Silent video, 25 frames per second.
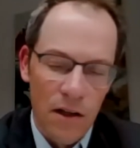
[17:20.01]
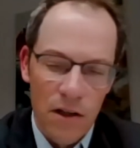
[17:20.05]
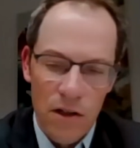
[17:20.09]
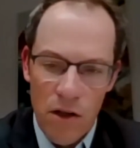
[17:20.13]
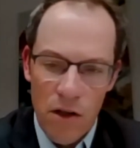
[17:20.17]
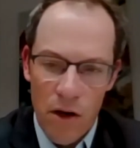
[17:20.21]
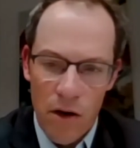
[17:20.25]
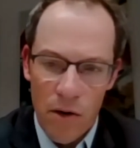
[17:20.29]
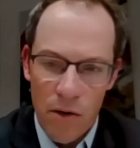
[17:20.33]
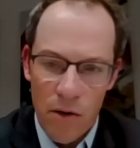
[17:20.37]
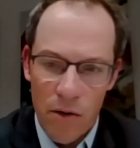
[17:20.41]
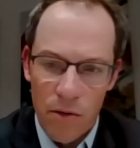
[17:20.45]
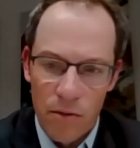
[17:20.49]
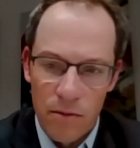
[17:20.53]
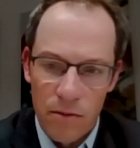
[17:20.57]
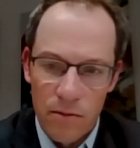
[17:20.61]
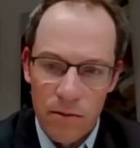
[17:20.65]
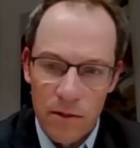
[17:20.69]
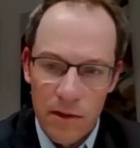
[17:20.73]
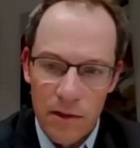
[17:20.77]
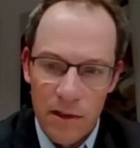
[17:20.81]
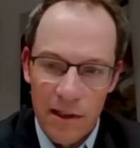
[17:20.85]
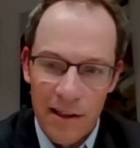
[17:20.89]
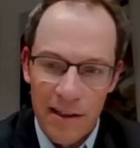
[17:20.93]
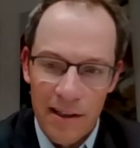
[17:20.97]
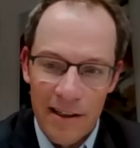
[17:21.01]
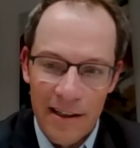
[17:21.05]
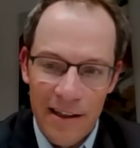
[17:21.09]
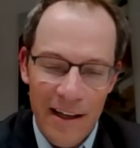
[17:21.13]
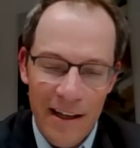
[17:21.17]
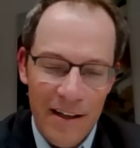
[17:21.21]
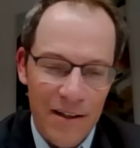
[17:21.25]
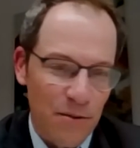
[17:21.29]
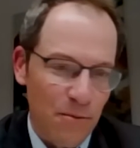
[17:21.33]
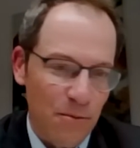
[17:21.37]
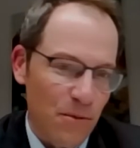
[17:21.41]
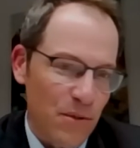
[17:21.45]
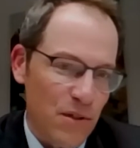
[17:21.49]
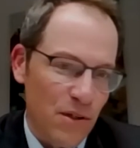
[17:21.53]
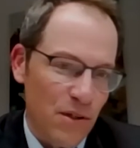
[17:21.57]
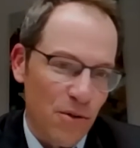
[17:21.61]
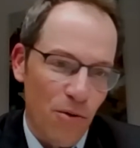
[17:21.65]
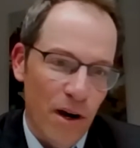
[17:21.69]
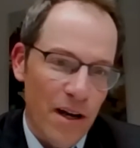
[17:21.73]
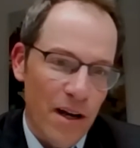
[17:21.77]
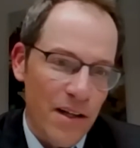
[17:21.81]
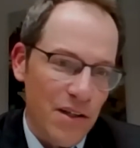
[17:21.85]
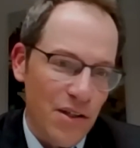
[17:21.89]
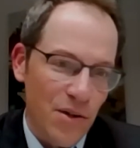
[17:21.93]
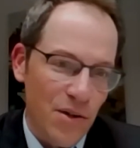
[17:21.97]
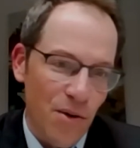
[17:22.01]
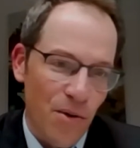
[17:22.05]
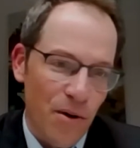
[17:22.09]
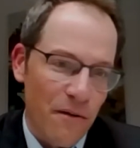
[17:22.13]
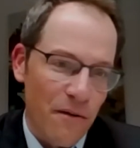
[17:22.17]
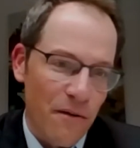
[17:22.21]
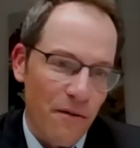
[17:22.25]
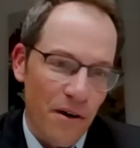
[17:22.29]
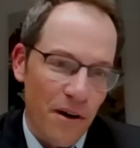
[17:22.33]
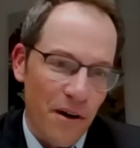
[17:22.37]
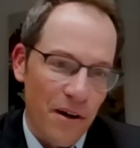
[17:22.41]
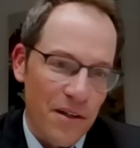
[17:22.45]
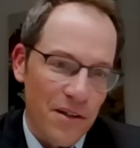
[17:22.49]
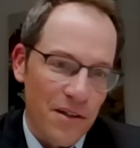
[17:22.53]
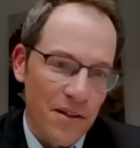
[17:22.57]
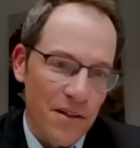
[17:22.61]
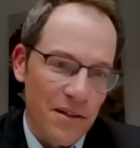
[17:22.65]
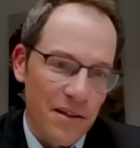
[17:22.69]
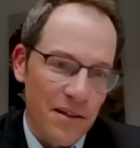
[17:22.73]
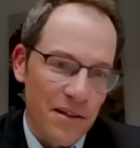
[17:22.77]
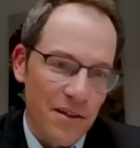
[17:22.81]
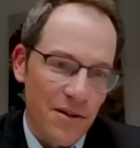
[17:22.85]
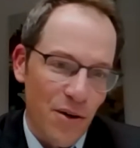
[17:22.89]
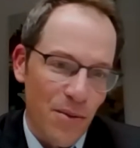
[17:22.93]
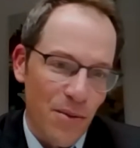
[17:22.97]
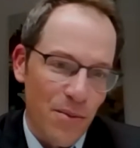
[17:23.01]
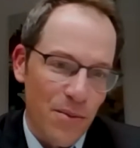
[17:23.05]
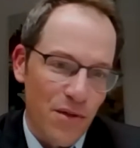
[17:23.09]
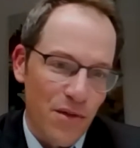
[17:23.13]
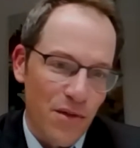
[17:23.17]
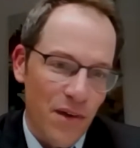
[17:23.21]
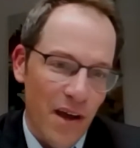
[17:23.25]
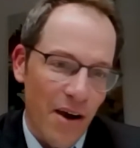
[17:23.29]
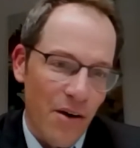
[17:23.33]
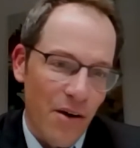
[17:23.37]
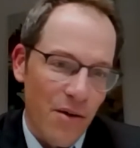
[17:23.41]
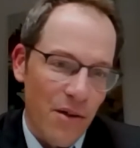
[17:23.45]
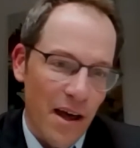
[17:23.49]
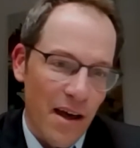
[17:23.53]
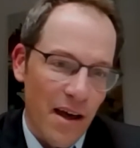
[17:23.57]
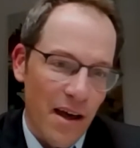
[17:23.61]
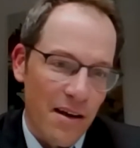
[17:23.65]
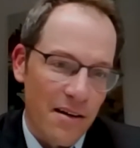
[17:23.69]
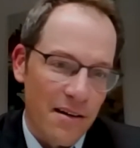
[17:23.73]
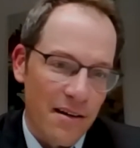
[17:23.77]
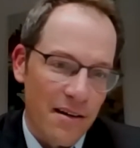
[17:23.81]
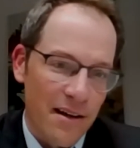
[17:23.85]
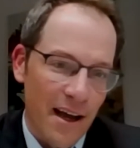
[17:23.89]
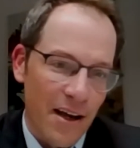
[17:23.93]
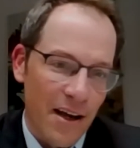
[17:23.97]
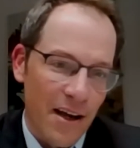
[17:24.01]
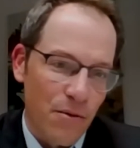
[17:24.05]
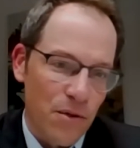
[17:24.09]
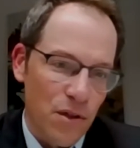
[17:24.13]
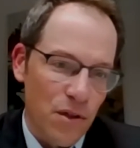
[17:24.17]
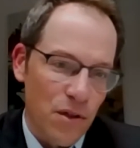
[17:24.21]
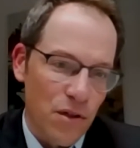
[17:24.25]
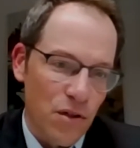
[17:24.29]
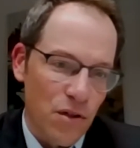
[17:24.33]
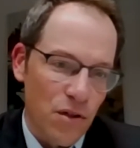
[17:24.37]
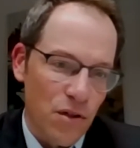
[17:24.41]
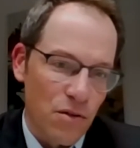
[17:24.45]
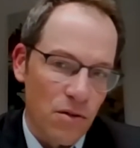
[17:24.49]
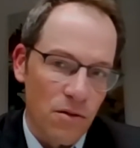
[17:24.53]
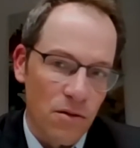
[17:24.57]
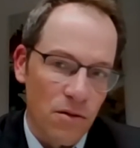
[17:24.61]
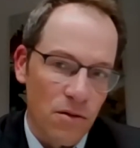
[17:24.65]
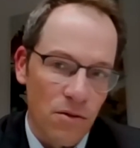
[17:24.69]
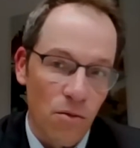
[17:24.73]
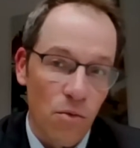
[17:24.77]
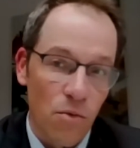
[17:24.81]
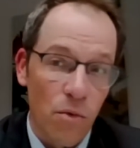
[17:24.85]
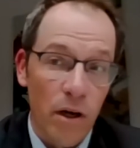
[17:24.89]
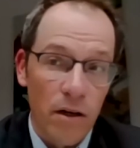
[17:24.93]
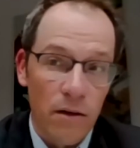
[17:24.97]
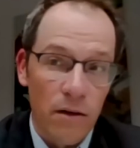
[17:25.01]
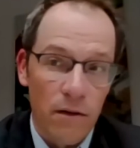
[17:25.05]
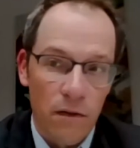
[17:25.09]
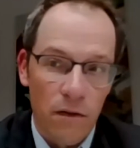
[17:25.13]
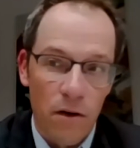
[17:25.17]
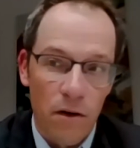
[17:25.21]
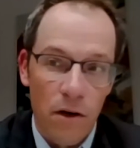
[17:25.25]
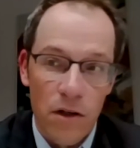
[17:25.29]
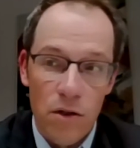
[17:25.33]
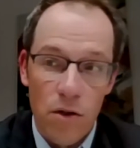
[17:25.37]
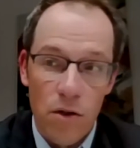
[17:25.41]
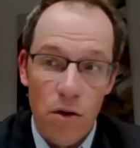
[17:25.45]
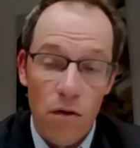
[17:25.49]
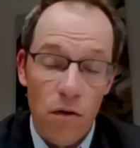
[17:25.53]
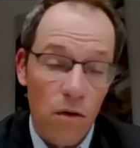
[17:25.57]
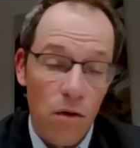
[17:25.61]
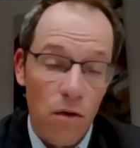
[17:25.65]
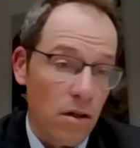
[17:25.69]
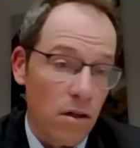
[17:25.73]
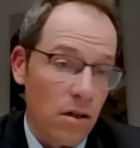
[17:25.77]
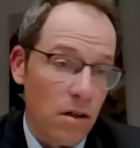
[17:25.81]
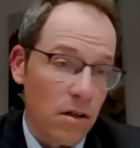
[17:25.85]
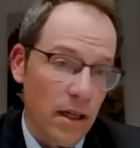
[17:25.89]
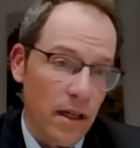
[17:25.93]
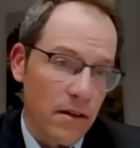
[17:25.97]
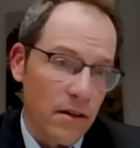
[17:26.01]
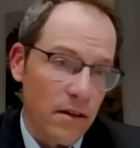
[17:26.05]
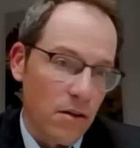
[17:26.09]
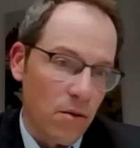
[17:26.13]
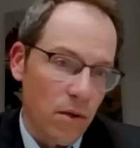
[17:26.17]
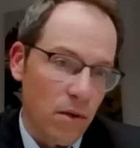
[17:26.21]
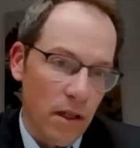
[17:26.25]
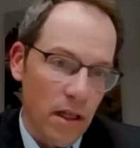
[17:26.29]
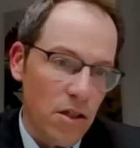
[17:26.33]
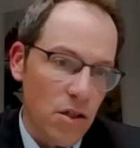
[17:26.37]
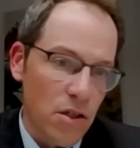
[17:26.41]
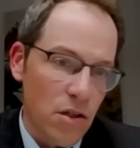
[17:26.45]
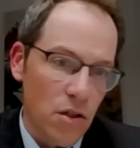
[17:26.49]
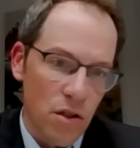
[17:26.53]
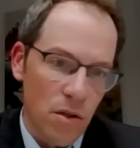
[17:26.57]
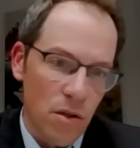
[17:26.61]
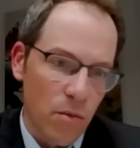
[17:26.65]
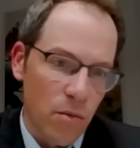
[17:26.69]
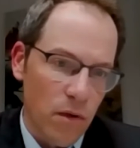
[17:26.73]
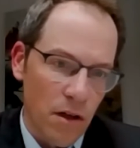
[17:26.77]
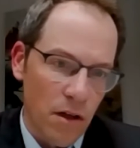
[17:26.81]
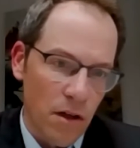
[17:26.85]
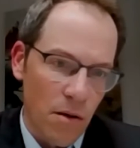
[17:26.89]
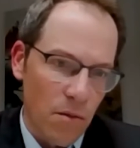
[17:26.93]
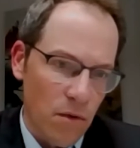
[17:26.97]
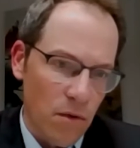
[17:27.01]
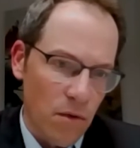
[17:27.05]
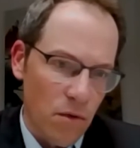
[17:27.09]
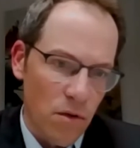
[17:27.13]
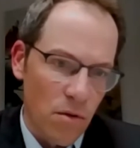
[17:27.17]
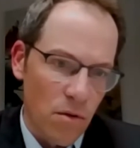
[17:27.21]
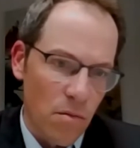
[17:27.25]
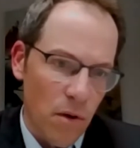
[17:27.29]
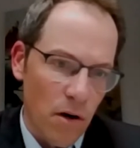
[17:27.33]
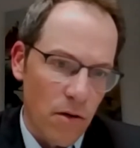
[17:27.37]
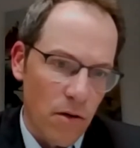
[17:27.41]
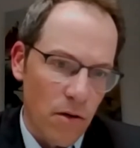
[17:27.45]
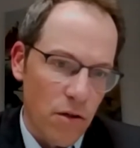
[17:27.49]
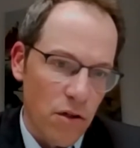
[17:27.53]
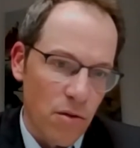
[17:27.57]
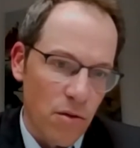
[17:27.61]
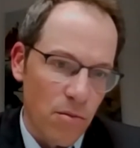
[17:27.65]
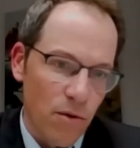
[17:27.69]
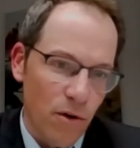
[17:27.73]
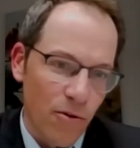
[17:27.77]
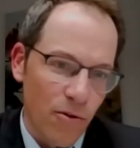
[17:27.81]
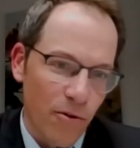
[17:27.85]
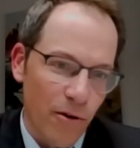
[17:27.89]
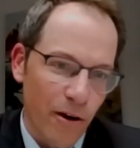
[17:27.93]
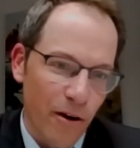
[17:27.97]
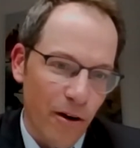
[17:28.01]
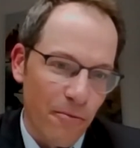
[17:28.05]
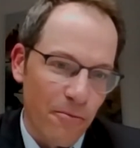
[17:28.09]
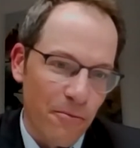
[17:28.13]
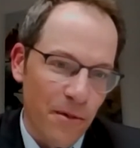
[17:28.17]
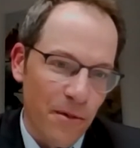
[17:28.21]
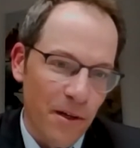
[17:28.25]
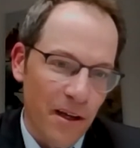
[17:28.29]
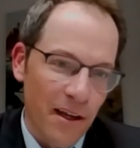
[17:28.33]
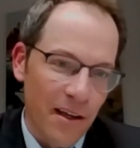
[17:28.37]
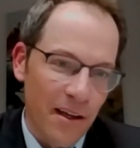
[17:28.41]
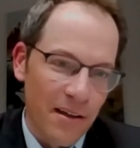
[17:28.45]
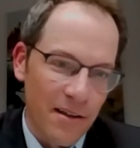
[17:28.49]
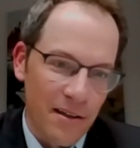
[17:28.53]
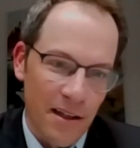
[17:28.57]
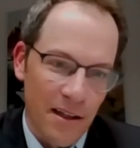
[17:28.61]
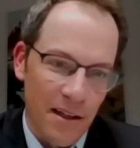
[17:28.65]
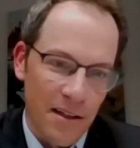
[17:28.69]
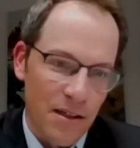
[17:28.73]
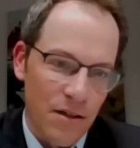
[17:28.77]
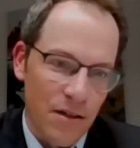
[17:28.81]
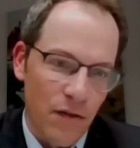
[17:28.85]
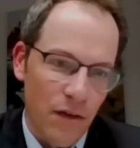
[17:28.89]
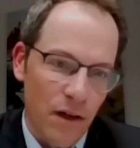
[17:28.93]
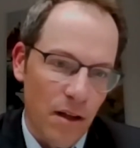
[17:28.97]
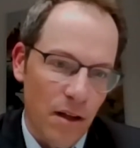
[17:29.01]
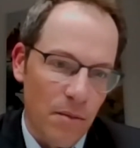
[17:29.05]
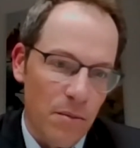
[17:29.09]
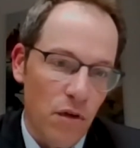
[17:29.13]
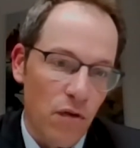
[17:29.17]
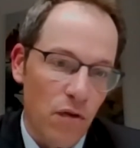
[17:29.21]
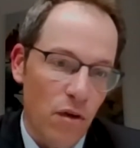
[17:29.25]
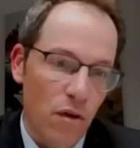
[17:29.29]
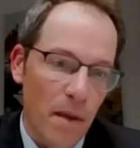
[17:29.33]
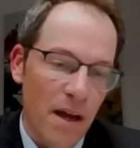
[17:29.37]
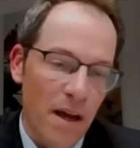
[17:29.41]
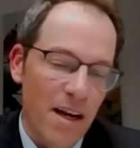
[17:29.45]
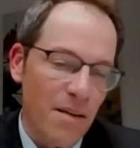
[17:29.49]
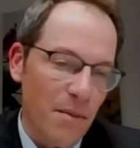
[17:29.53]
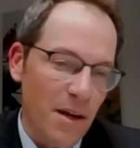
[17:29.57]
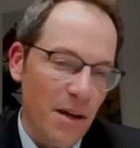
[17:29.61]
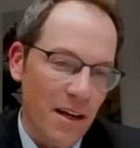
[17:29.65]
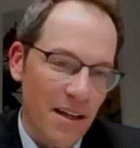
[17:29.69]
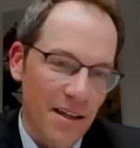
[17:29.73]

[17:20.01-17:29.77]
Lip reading: So it was a great story for us in terms of how that acquisition went for us overall, and the relationship with them through the partnership program that developed over many,